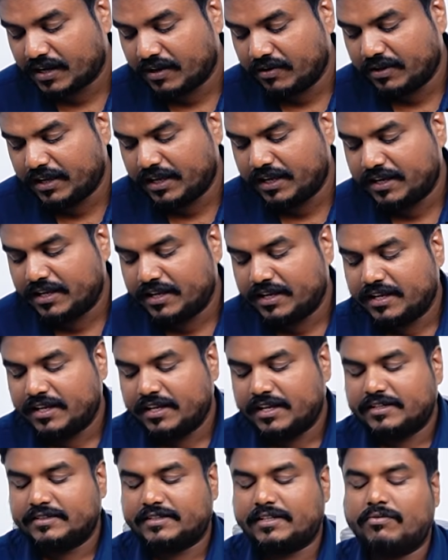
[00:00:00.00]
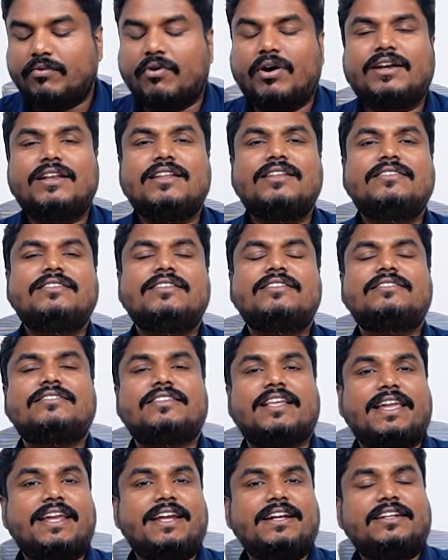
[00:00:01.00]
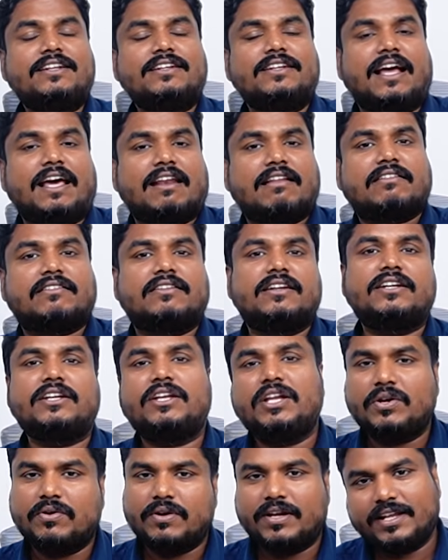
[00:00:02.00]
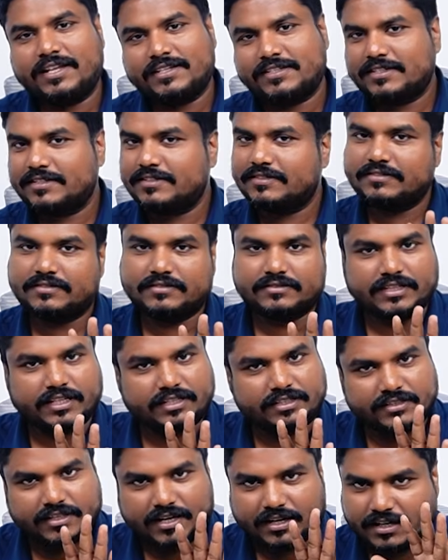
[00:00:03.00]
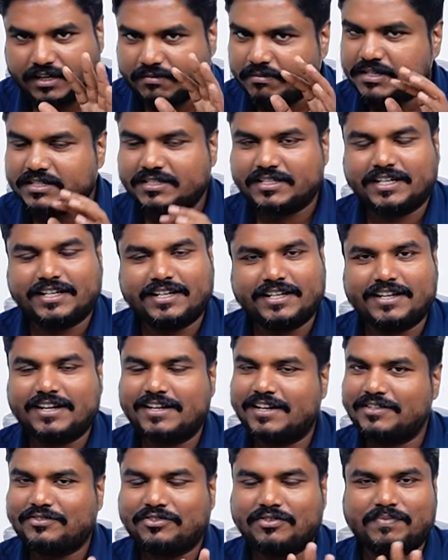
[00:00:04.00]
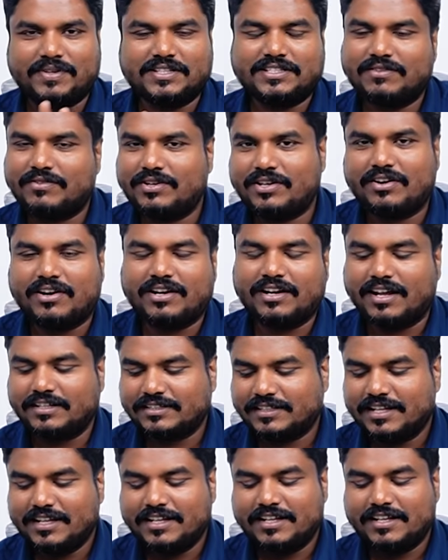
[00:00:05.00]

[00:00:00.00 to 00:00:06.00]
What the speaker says: Okay, sir, what is a site-directed nuclease? That much technicalities UPSC will not ask.